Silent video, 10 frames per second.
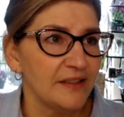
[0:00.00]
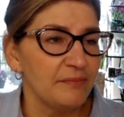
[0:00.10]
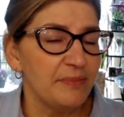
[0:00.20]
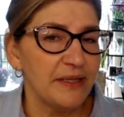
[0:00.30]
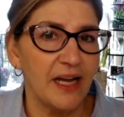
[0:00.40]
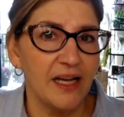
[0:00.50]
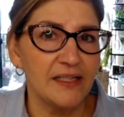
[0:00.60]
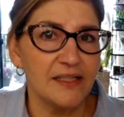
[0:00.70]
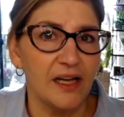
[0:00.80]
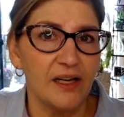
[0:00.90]

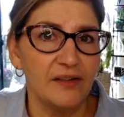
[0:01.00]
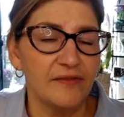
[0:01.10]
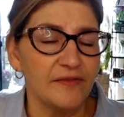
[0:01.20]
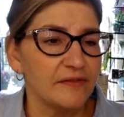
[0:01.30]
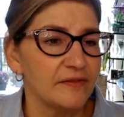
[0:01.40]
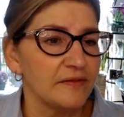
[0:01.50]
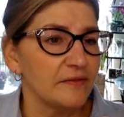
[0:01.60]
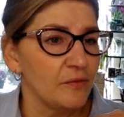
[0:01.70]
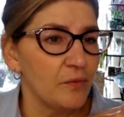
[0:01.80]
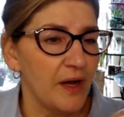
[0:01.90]
because of
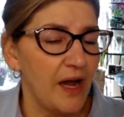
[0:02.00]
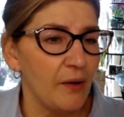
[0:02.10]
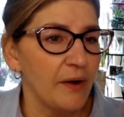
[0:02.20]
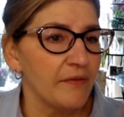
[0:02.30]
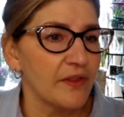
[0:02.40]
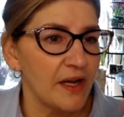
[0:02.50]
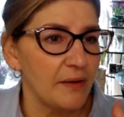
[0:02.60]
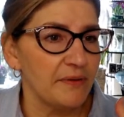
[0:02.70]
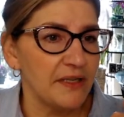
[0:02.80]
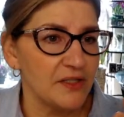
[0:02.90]
however the
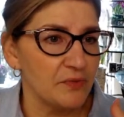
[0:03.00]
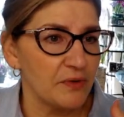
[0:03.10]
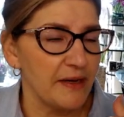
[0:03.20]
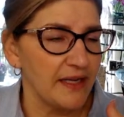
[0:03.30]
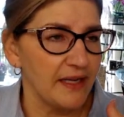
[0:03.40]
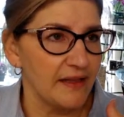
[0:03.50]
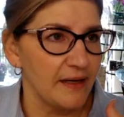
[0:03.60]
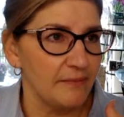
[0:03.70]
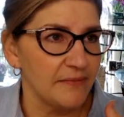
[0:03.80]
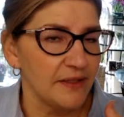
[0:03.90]
companies were making
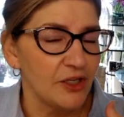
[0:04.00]
them.